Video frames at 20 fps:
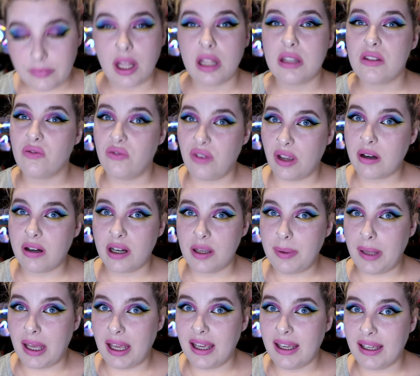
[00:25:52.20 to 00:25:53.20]
It's very
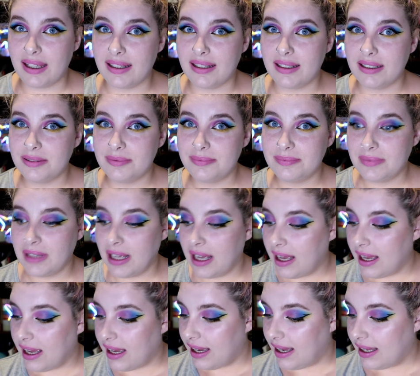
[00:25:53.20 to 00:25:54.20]
pink.
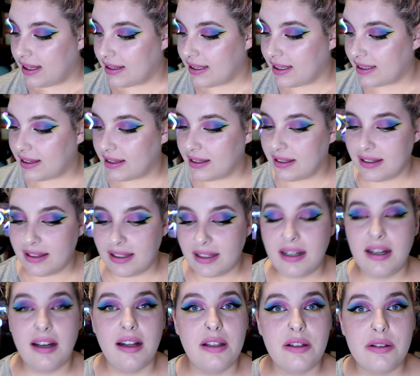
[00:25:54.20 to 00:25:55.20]
Like, the
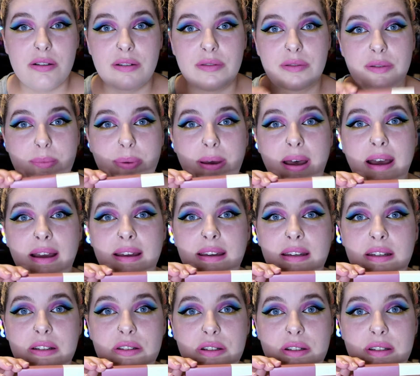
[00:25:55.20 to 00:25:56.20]
color of the
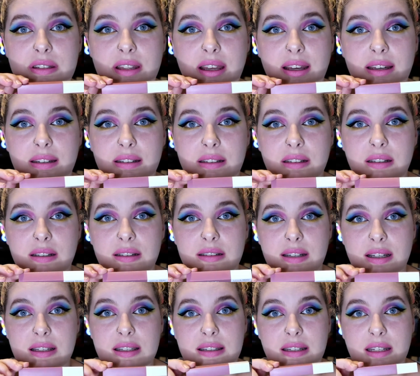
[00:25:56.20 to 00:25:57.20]
package is like a
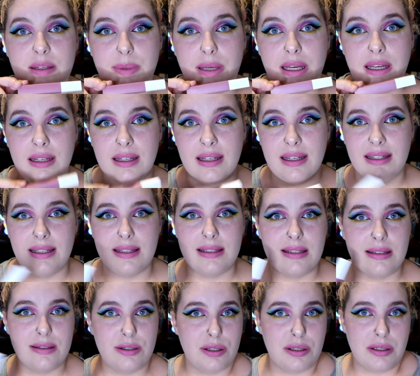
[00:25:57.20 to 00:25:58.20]
dusty pink, and this
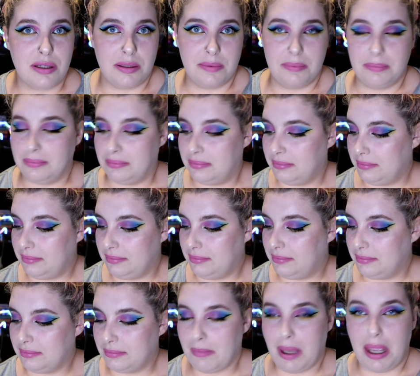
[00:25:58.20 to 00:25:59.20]
is just a
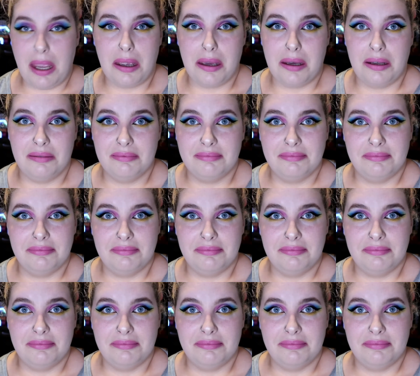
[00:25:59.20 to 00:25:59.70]
pink,